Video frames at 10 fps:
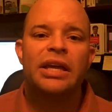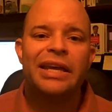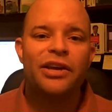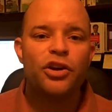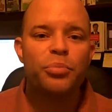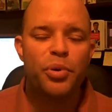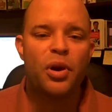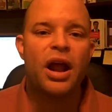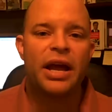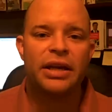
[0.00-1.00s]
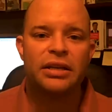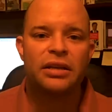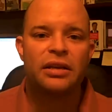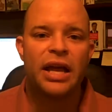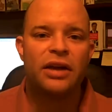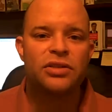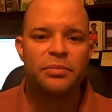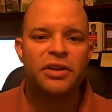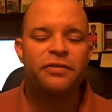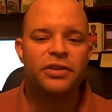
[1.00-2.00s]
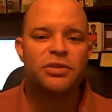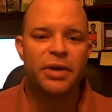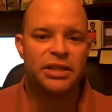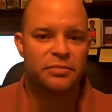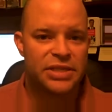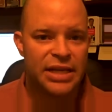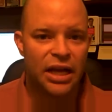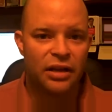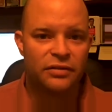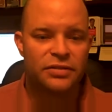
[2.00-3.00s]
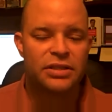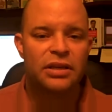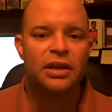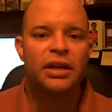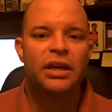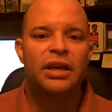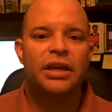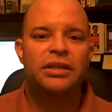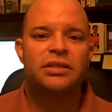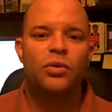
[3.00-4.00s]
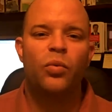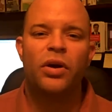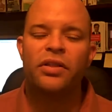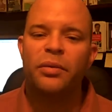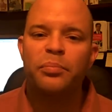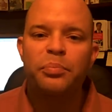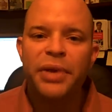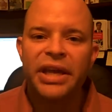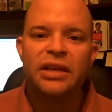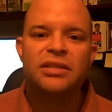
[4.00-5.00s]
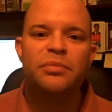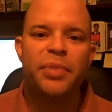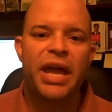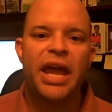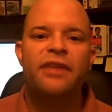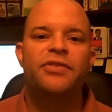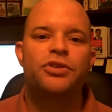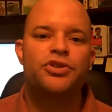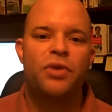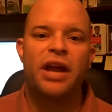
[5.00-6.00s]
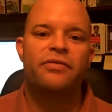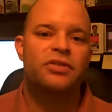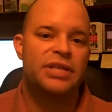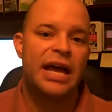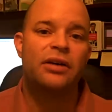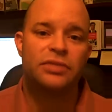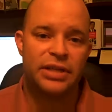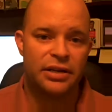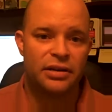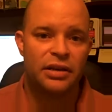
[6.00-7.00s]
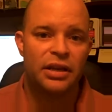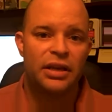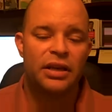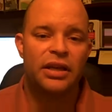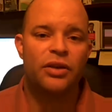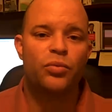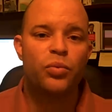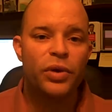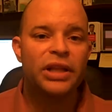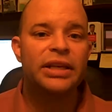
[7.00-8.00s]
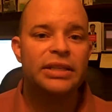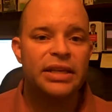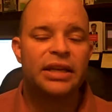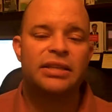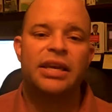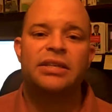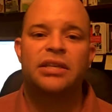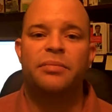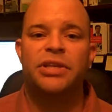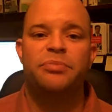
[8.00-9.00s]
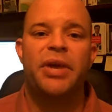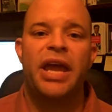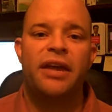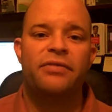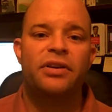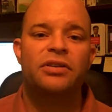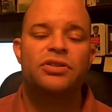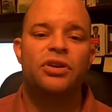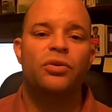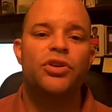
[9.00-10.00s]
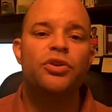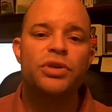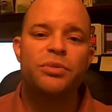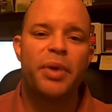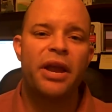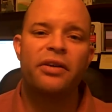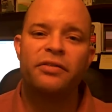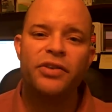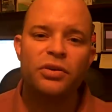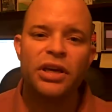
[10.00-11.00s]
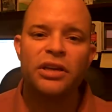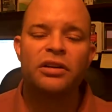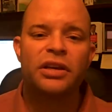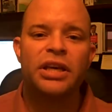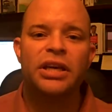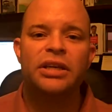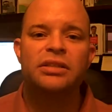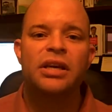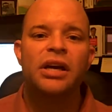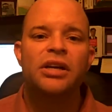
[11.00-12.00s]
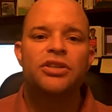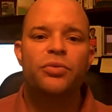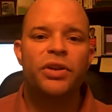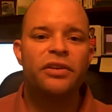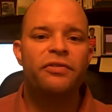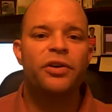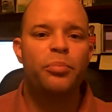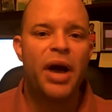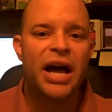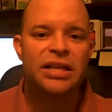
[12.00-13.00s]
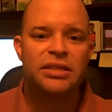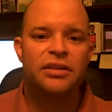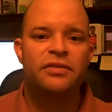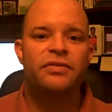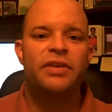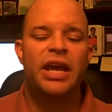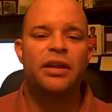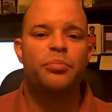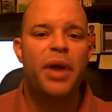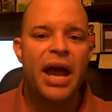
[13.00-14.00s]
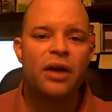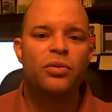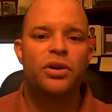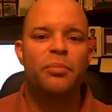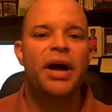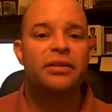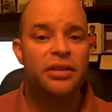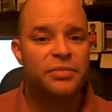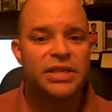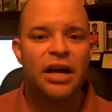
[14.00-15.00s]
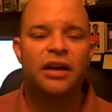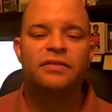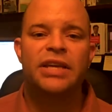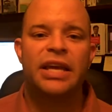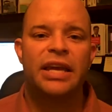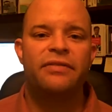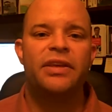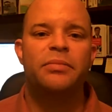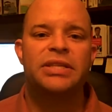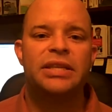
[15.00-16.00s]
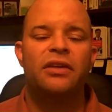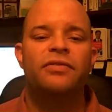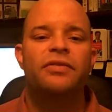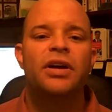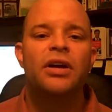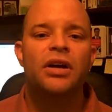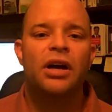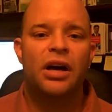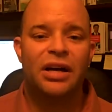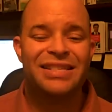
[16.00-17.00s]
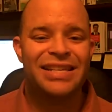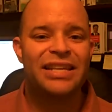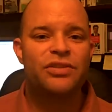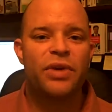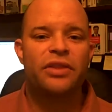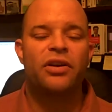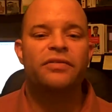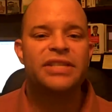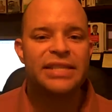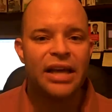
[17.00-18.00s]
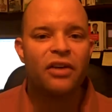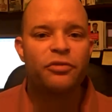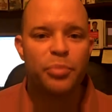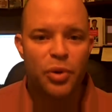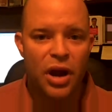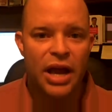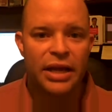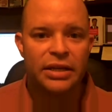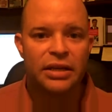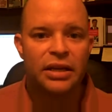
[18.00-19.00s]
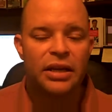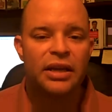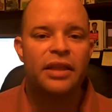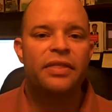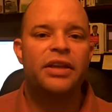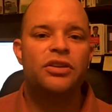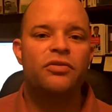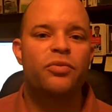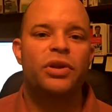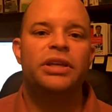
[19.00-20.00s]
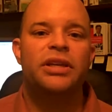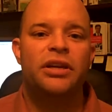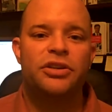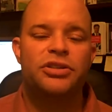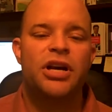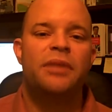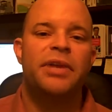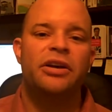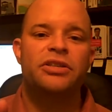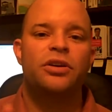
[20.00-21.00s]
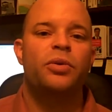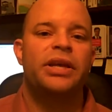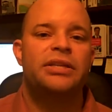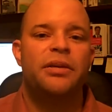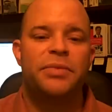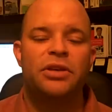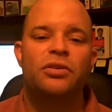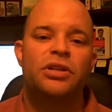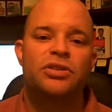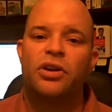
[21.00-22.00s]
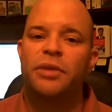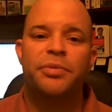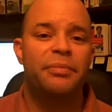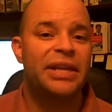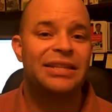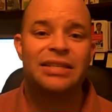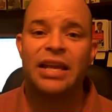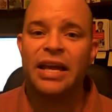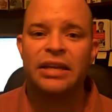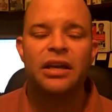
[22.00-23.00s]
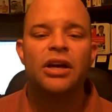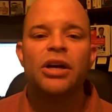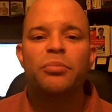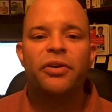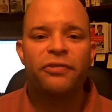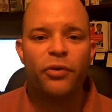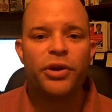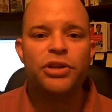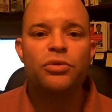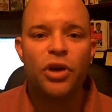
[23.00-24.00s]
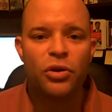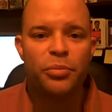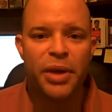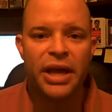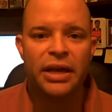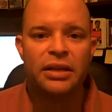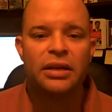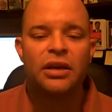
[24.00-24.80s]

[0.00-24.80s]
inner pride, how somebody feels about themselves, is one of the biggest behavior drivers out there. It really dictates somebody's behavior. So you as a parent, if you can get your kids to really feel positive and empowered about themselves and give them a sense of self-pride, then you've really done your job. Now here's a quick tip that you can start implementing tonight. Before you go to bed,